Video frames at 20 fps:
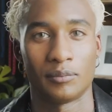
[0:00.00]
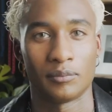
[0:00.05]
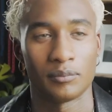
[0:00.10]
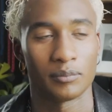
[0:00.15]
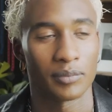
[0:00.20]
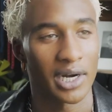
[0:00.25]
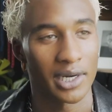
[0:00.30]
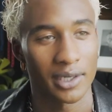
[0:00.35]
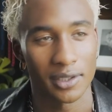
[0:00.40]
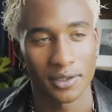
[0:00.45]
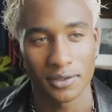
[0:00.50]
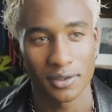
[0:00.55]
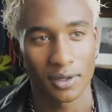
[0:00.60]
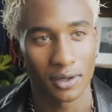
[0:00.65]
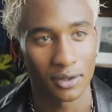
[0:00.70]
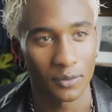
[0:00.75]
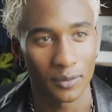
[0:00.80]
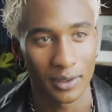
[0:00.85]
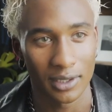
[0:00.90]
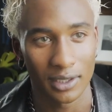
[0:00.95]
brightness
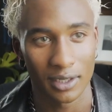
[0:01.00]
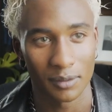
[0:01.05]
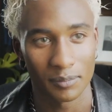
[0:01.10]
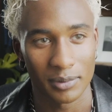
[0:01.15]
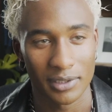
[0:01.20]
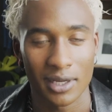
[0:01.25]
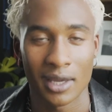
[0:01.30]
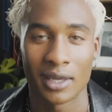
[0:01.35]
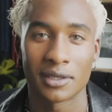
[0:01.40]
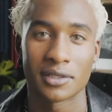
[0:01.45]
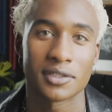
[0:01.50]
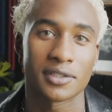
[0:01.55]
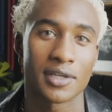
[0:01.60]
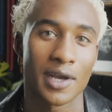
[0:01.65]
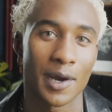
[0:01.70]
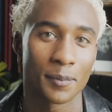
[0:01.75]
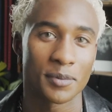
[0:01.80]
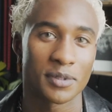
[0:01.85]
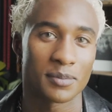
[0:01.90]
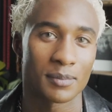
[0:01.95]
all the way up, it just
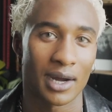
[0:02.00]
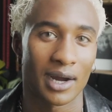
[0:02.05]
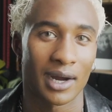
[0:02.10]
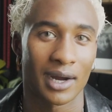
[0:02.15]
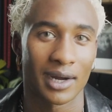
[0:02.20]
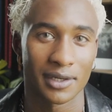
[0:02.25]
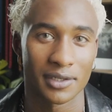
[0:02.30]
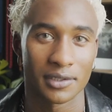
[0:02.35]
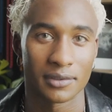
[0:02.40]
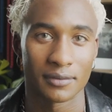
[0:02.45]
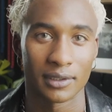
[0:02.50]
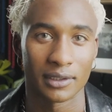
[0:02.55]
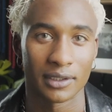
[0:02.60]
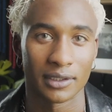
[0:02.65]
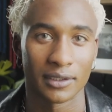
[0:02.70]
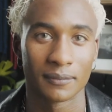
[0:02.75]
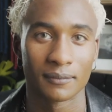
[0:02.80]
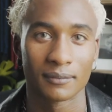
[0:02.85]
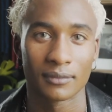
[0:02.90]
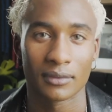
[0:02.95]
helps my eyes,
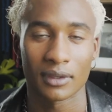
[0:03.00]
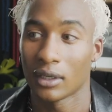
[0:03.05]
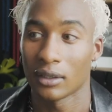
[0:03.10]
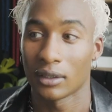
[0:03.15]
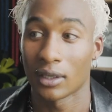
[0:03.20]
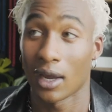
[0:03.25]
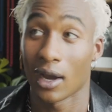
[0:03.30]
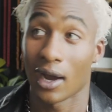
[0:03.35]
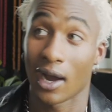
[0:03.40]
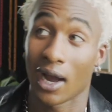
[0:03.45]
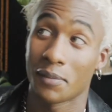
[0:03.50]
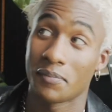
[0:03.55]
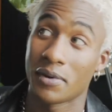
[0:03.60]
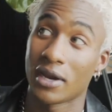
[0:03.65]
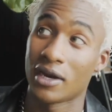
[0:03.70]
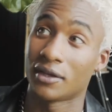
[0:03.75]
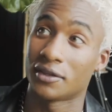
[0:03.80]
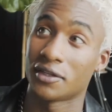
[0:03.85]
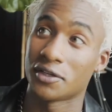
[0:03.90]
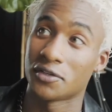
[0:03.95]
really. Yeah, I
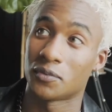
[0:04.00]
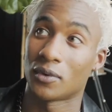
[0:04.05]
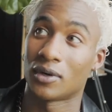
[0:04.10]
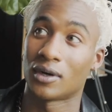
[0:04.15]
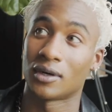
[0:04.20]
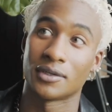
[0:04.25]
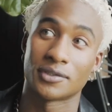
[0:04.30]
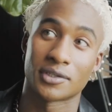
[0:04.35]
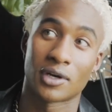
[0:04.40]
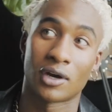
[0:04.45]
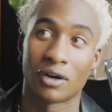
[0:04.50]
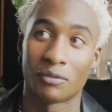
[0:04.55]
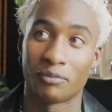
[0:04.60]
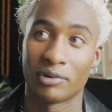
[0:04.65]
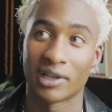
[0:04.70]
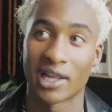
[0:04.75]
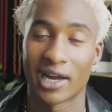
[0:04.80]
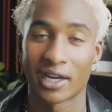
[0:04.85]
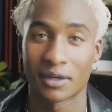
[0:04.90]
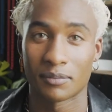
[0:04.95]
painted these walls all
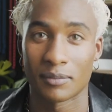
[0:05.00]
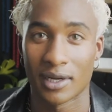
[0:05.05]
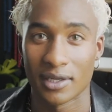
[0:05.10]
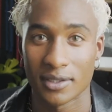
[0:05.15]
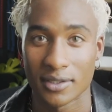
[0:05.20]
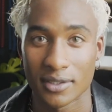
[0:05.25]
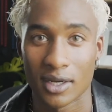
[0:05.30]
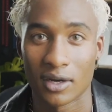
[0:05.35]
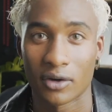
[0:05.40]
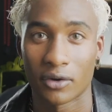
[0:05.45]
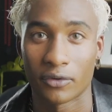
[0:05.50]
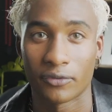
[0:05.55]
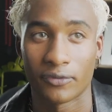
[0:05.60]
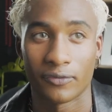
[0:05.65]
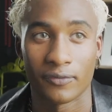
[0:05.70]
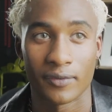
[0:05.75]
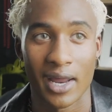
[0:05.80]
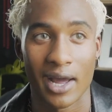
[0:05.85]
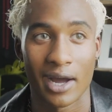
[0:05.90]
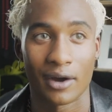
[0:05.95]
black
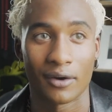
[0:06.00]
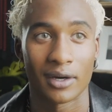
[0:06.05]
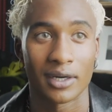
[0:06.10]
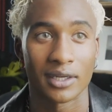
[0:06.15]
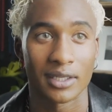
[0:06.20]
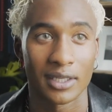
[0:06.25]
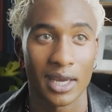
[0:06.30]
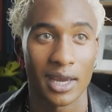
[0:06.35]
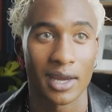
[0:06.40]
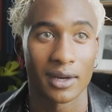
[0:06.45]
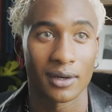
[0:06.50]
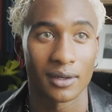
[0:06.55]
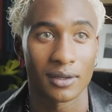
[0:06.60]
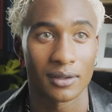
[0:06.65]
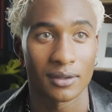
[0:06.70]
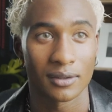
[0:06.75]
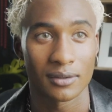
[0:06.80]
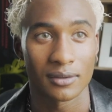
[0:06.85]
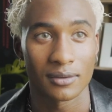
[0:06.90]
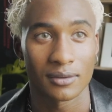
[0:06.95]
myself. Now
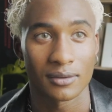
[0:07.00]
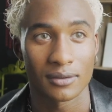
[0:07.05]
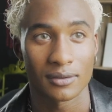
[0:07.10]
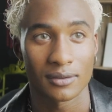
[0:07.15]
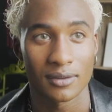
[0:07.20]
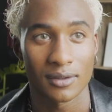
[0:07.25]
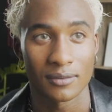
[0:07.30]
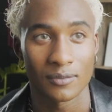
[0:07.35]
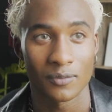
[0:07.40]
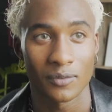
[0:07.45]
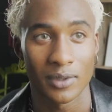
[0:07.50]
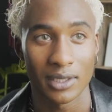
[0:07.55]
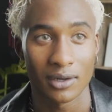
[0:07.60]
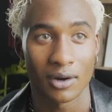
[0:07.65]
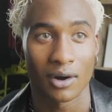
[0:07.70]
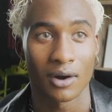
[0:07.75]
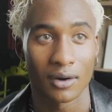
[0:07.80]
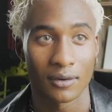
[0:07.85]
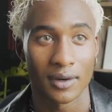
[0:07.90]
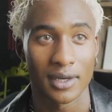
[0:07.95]
again, we
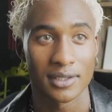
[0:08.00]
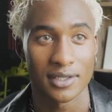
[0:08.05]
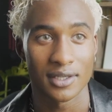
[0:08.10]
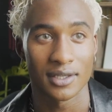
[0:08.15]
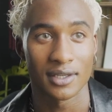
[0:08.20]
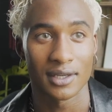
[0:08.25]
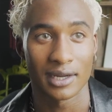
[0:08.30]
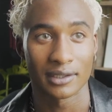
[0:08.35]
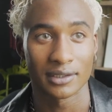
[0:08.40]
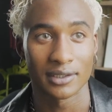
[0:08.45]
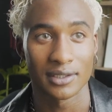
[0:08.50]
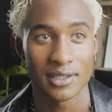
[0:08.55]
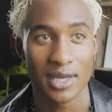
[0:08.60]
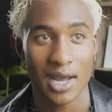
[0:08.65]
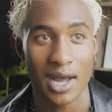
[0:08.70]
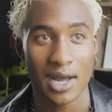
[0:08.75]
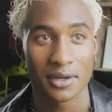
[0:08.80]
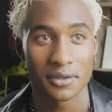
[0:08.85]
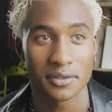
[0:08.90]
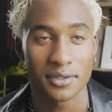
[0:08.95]
are renting out this
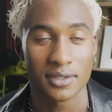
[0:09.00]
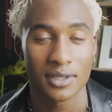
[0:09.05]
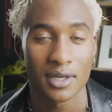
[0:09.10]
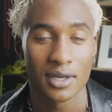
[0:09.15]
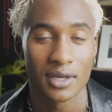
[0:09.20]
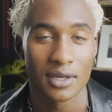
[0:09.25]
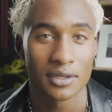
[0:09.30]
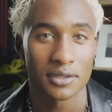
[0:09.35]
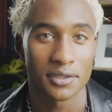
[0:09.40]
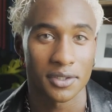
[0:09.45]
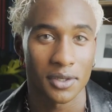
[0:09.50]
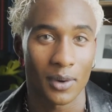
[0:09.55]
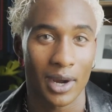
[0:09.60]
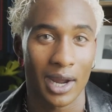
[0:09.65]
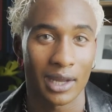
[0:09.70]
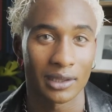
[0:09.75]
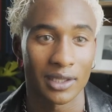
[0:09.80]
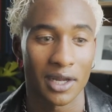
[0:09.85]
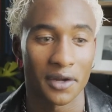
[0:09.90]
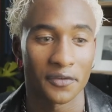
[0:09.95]
house, so
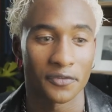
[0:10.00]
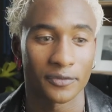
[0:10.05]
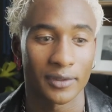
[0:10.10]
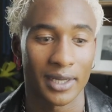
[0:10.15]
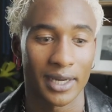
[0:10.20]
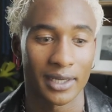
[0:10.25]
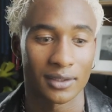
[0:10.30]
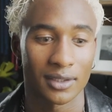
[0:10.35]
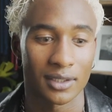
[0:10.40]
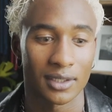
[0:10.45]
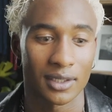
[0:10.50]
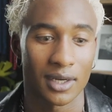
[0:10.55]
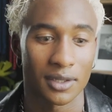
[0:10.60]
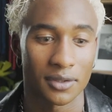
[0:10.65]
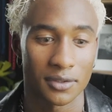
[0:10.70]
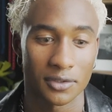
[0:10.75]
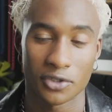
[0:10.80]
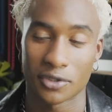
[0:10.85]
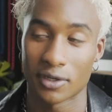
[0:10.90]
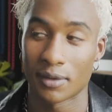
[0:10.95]
I left like
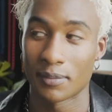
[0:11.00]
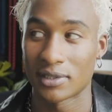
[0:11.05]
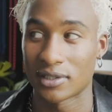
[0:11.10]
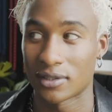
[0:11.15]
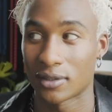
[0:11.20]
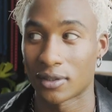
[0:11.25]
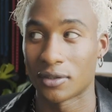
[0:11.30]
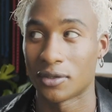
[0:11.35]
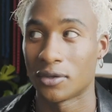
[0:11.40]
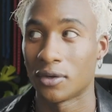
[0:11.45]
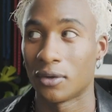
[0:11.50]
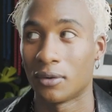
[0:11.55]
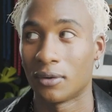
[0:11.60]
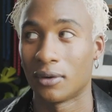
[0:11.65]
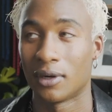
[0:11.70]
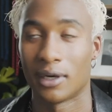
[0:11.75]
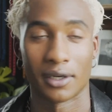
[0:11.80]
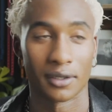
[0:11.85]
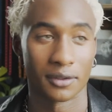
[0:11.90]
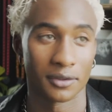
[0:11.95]
the trimmings to the
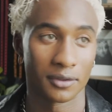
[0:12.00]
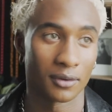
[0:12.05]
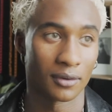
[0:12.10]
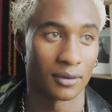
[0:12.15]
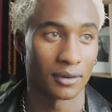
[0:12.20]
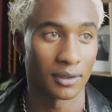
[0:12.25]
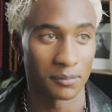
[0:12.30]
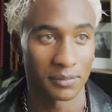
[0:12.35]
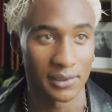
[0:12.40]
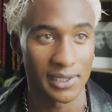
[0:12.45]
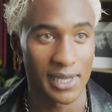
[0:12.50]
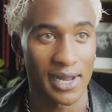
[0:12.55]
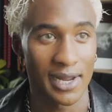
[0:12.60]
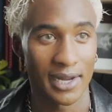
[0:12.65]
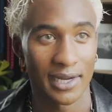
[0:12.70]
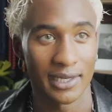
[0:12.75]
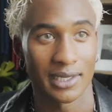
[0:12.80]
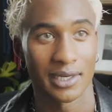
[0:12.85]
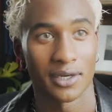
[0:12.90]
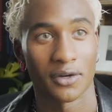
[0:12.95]
door, and the door
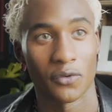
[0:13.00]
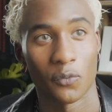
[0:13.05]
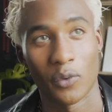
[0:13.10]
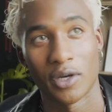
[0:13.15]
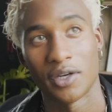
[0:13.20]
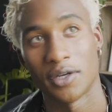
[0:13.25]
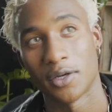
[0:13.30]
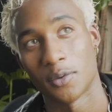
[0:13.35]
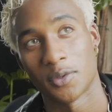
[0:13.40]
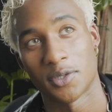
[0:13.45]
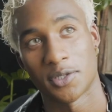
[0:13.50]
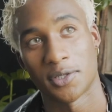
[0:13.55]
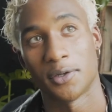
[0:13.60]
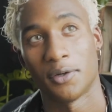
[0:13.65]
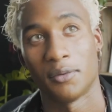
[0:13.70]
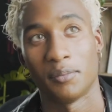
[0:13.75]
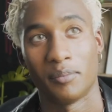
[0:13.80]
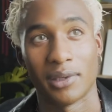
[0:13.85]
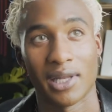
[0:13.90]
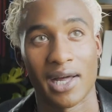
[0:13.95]
black, and the
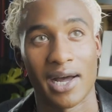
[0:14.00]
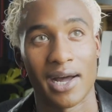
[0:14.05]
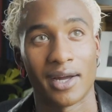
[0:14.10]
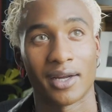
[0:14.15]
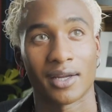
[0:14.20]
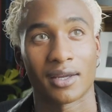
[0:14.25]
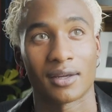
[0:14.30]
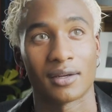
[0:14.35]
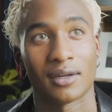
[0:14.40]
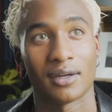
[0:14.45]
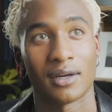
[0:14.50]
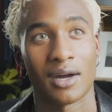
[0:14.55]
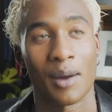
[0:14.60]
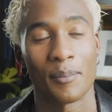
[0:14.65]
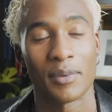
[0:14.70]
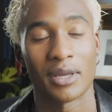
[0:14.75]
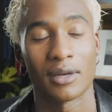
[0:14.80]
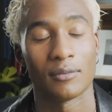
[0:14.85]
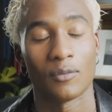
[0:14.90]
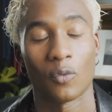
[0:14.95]
windowsill black. I
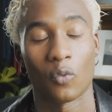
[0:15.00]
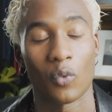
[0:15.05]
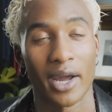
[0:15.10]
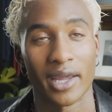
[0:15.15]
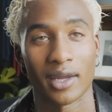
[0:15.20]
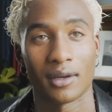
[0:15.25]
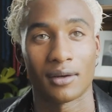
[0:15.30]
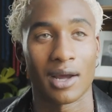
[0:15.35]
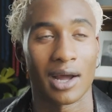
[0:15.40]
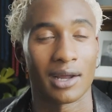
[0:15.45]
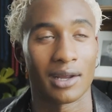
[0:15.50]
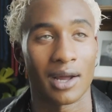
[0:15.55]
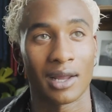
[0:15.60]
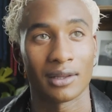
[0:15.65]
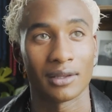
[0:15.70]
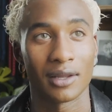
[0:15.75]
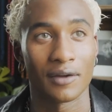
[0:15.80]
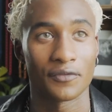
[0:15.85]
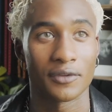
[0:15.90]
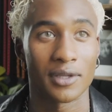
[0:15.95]
mean white.
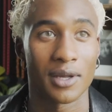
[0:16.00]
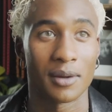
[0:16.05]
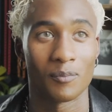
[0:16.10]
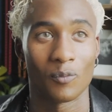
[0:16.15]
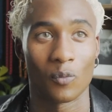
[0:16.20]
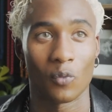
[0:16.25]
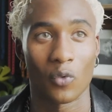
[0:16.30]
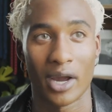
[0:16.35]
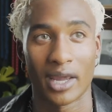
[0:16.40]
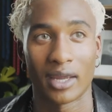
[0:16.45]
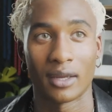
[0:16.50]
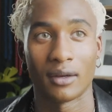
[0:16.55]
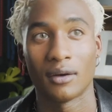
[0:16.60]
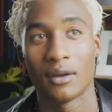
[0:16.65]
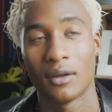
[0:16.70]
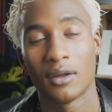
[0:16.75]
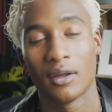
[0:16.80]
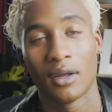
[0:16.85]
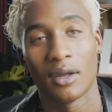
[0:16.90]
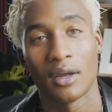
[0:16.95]
I left them white.
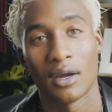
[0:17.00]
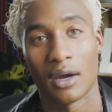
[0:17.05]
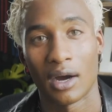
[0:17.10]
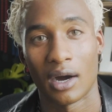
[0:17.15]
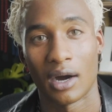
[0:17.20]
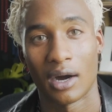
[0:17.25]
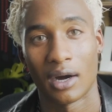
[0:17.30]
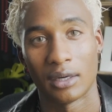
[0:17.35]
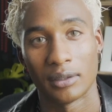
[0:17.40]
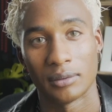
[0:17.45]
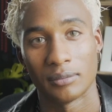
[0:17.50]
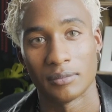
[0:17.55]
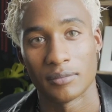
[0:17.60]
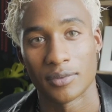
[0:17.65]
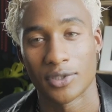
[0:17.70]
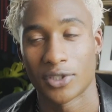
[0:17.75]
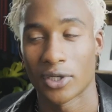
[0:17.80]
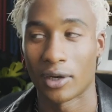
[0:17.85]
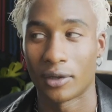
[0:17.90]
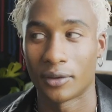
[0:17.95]

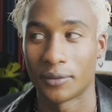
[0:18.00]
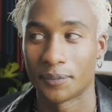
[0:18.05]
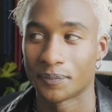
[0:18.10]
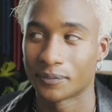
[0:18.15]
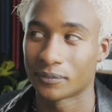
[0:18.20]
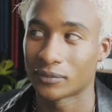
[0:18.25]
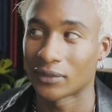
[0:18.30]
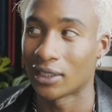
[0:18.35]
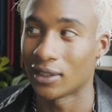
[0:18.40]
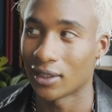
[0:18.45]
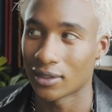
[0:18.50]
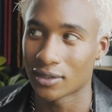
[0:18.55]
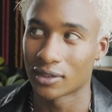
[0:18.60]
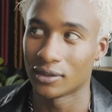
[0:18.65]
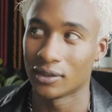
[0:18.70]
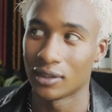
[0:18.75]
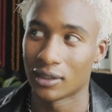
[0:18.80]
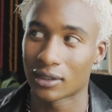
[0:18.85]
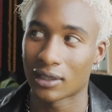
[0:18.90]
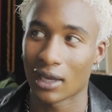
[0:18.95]
So it
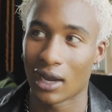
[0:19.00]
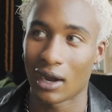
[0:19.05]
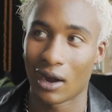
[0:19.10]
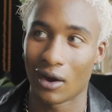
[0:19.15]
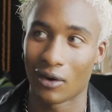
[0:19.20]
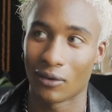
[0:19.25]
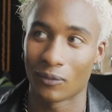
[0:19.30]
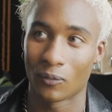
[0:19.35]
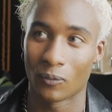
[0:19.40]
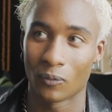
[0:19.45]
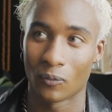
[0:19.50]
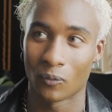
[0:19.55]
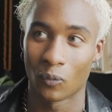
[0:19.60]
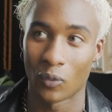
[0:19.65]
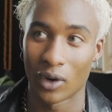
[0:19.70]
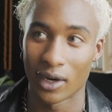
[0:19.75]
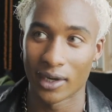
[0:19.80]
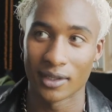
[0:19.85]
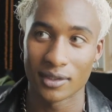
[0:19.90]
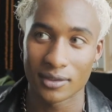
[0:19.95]
doesn't look how I
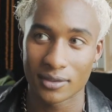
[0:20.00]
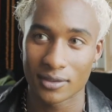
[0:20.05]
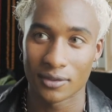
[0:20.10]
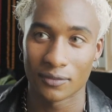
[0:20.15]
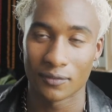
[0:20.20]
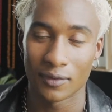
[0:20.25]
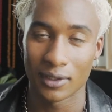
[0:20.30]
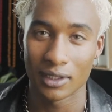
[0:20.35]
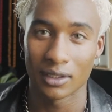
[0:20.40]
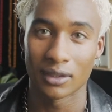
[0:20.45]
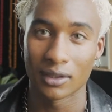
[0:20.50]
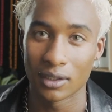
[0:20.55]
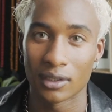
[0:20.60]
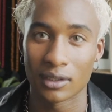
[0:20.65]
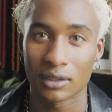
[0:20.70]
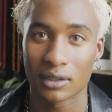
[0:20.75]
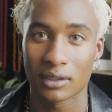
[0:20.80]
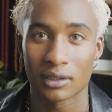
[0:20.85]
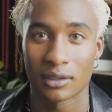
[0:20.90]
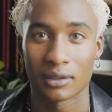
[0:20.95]
want it to really
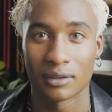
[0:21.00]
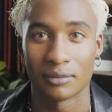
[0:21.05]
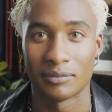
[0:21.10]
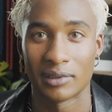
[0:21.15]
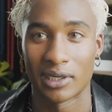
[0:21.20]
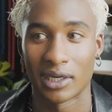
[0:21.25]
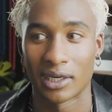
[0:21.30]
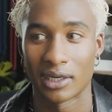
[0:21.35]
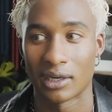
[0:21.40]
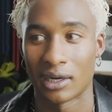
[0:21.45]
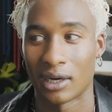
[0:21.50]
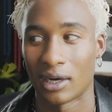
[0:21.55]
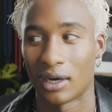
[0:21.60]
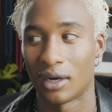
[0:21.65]
look, but